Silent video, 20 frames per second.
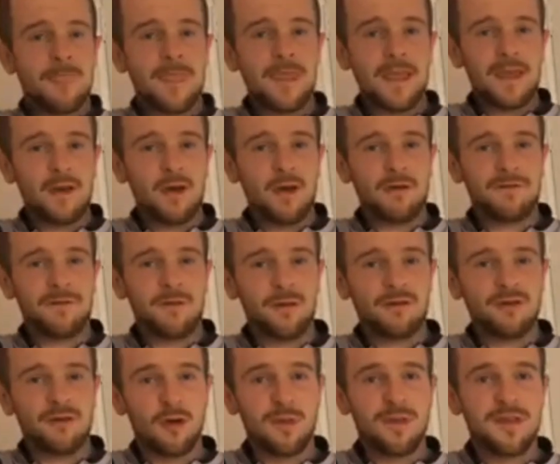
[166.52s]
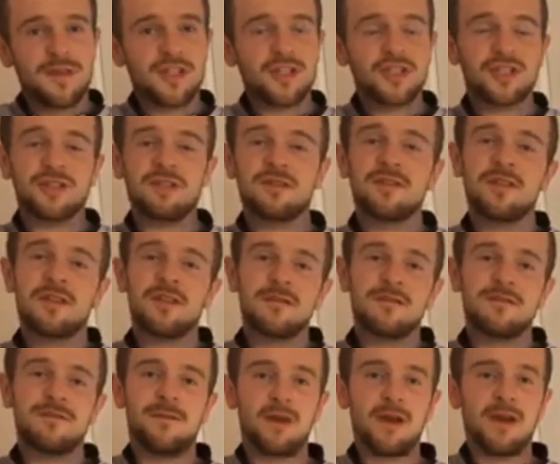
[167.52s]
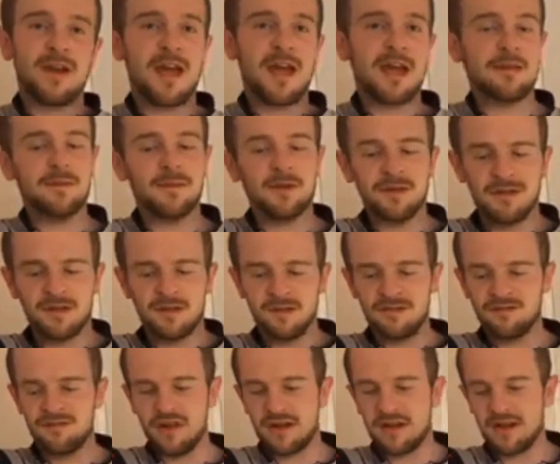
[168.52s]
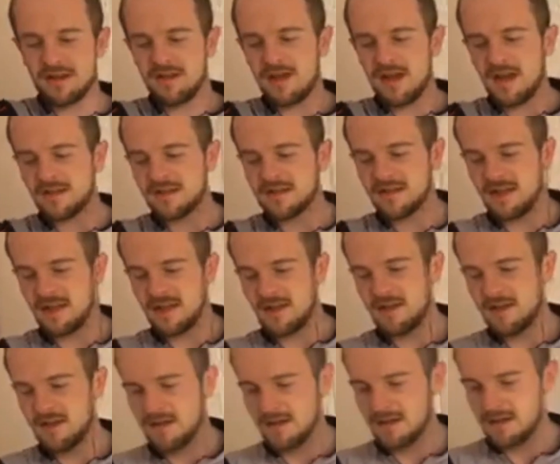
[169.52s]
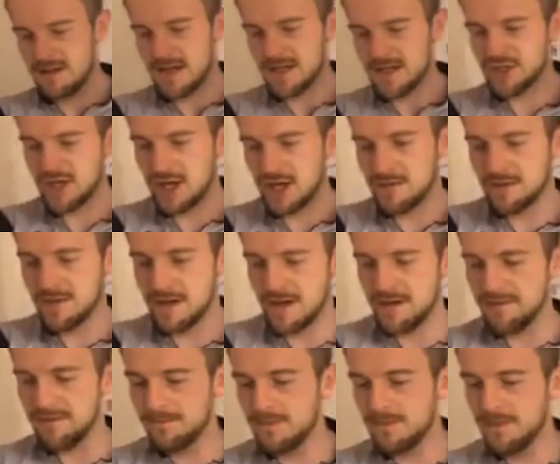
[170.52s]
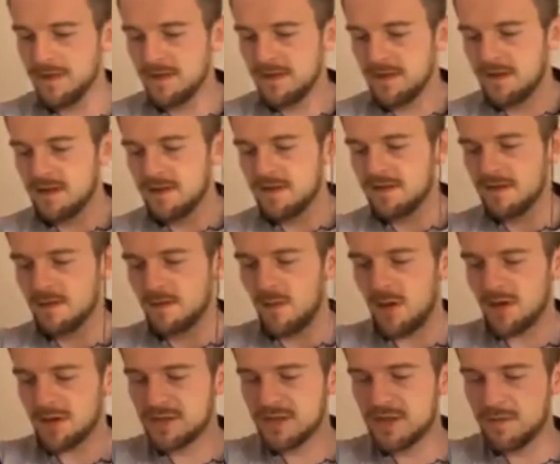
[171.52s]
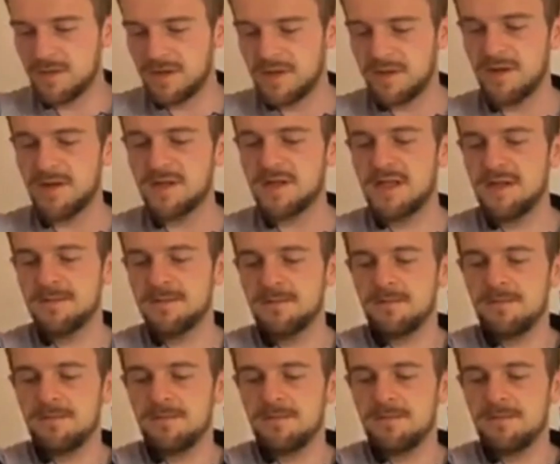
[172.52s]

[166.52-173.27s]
in our full draw position, full alignment, training that shape there. So I'm about to come to 30.